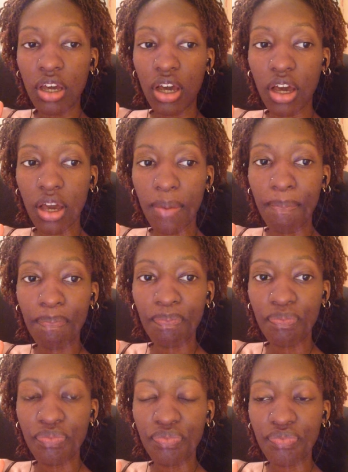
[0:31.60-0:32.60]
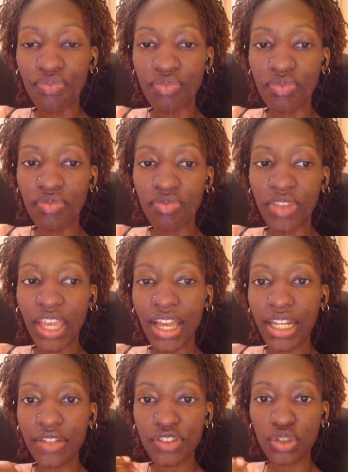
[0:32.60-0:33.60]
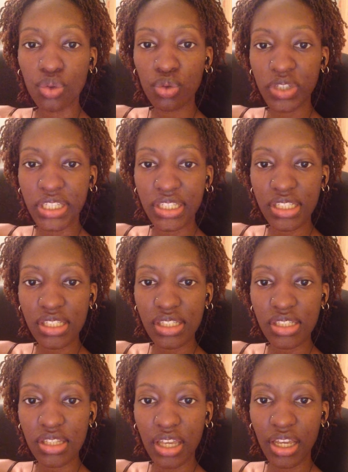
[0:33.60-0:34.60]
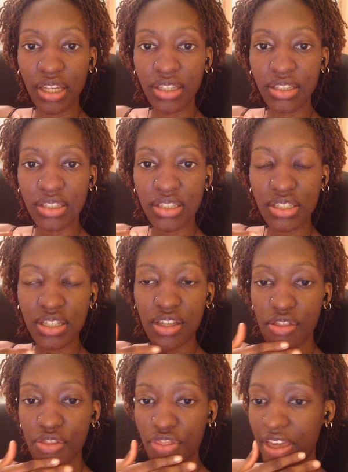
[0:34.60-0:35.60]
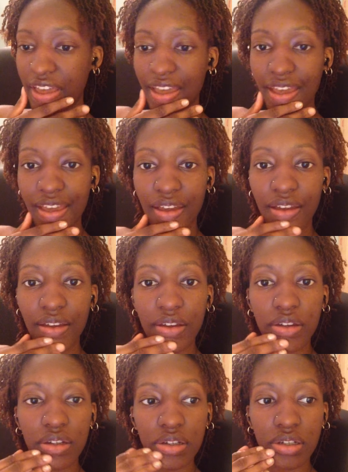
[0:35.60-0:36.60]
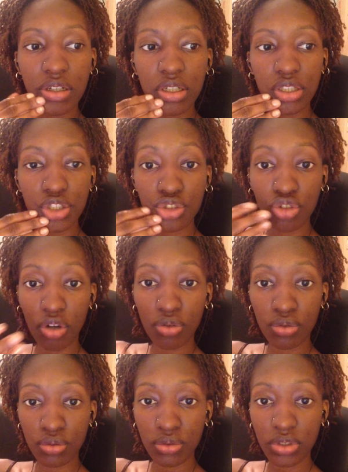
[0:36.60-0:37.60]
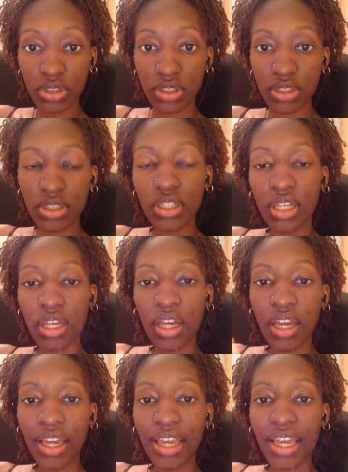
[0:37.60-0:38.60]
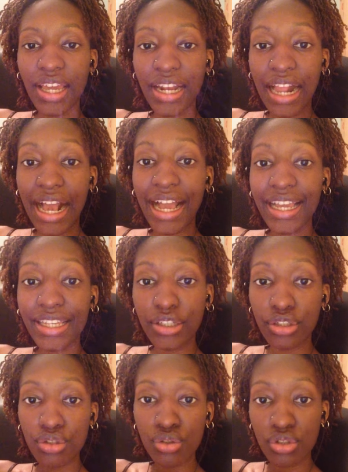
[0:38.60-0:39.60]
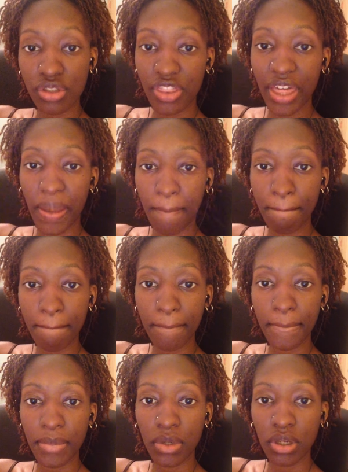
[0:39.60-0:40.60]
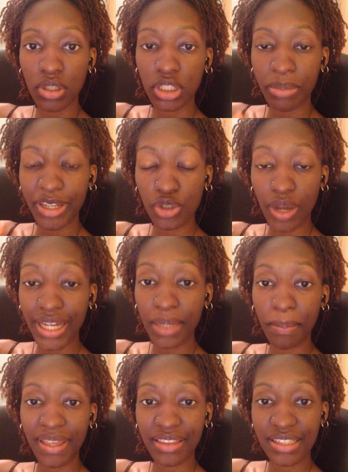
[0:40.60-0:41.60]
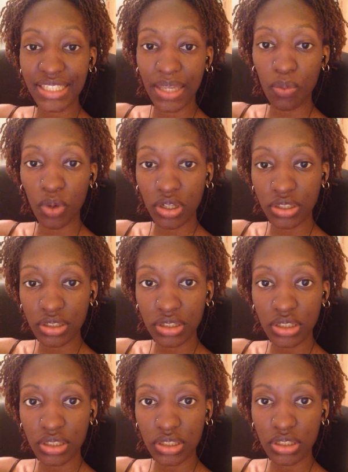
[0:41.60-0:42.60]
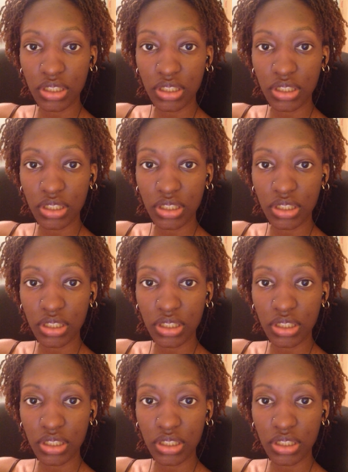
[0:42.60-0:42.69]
their kind of stories and their struggles, and I used them to make sure I didn't make the same ones.